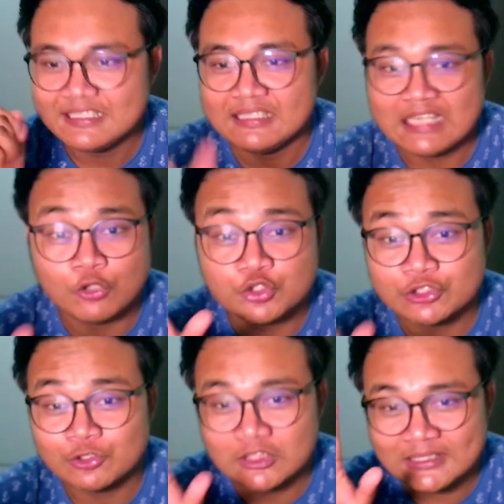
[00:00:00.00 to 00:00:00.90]
Dao
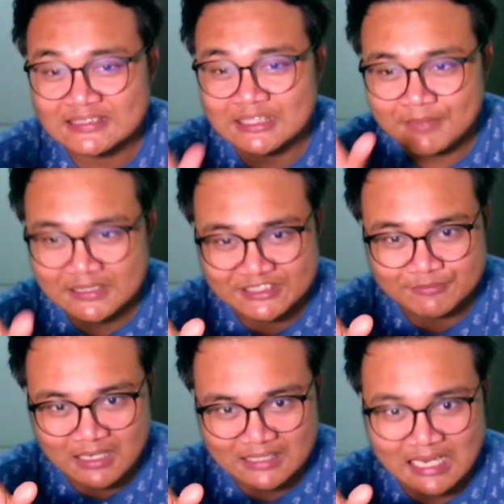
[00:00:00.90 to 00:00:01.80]
general there's a
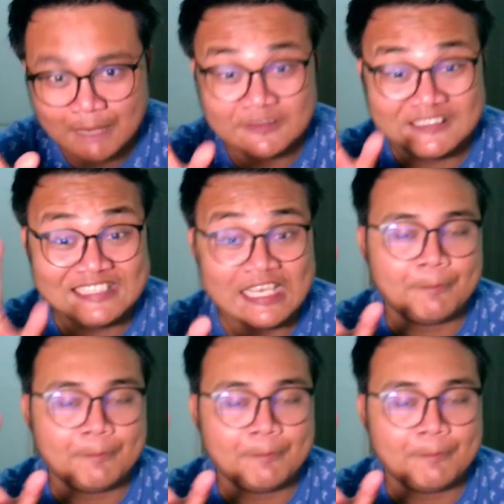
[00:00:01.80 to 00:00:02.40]
pajima da diga